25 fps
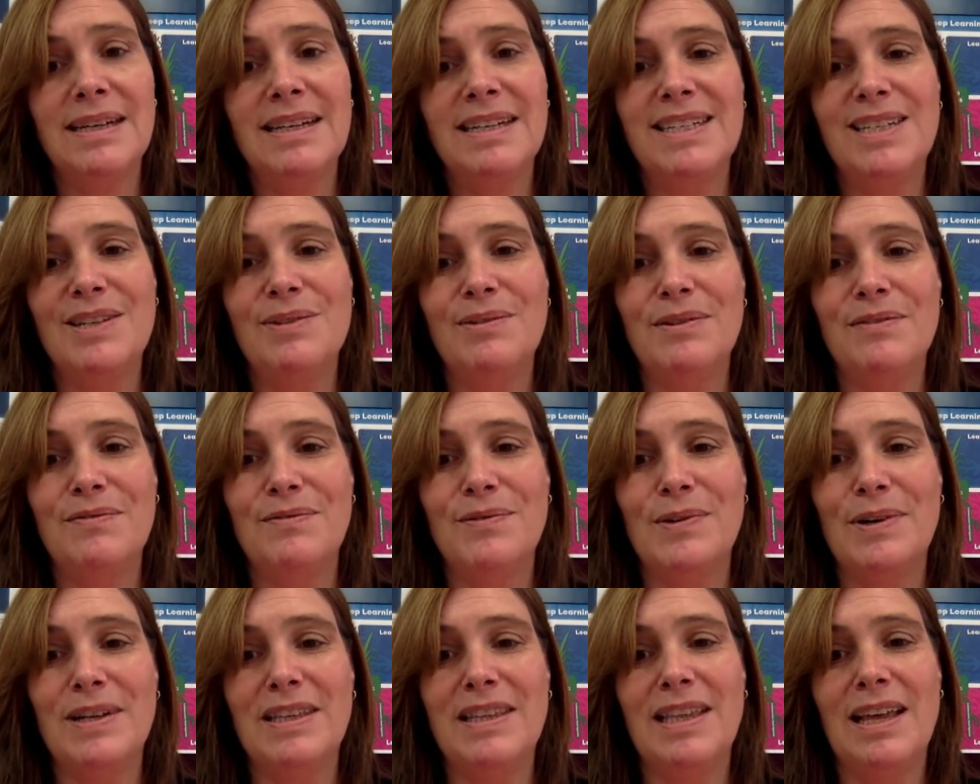to
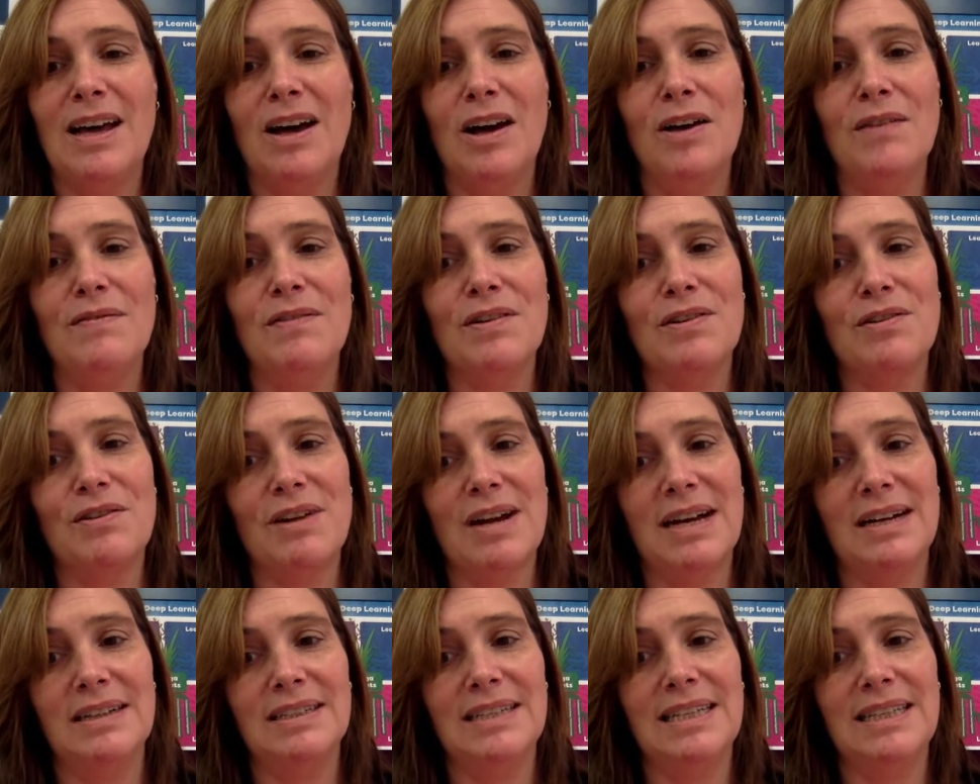avoid the
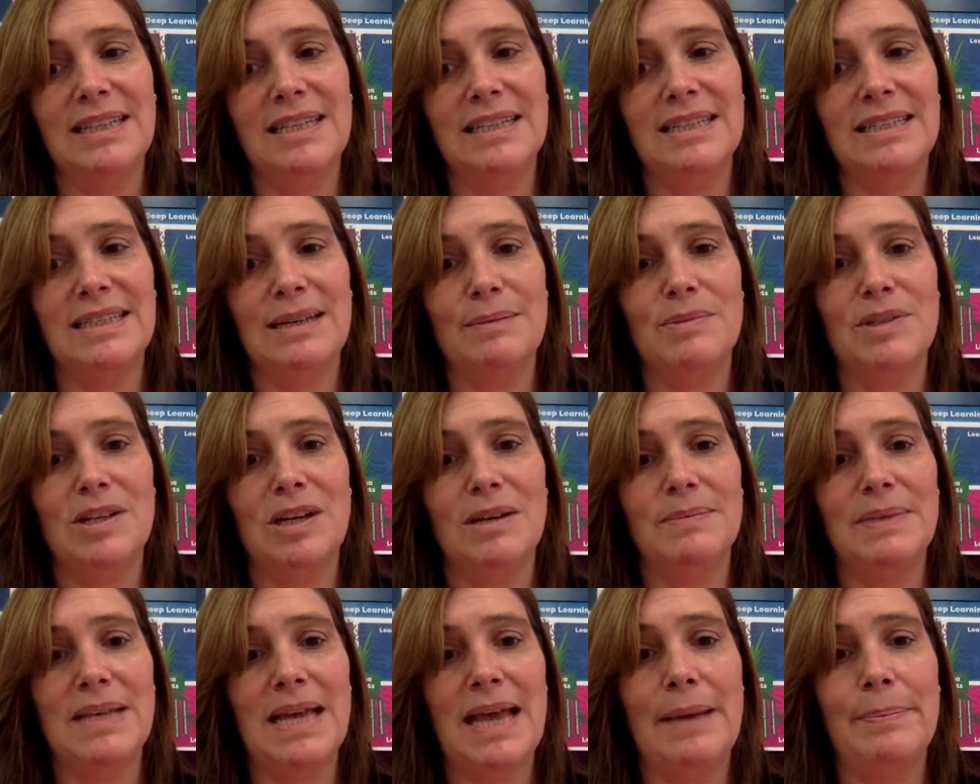overcrowding that
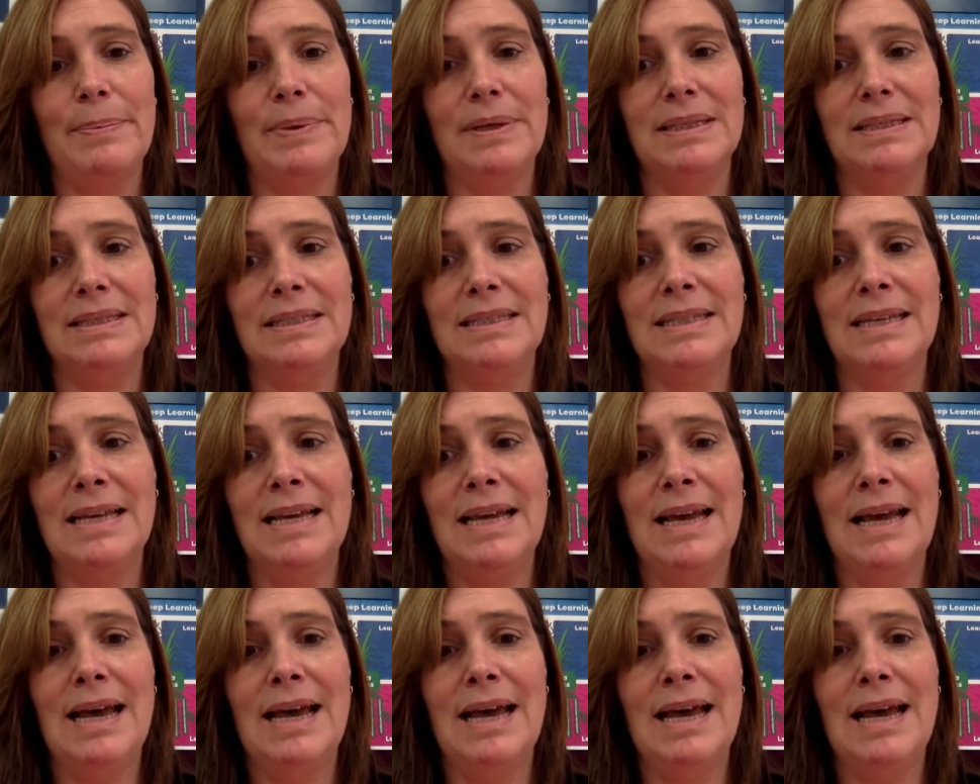sometimes happens,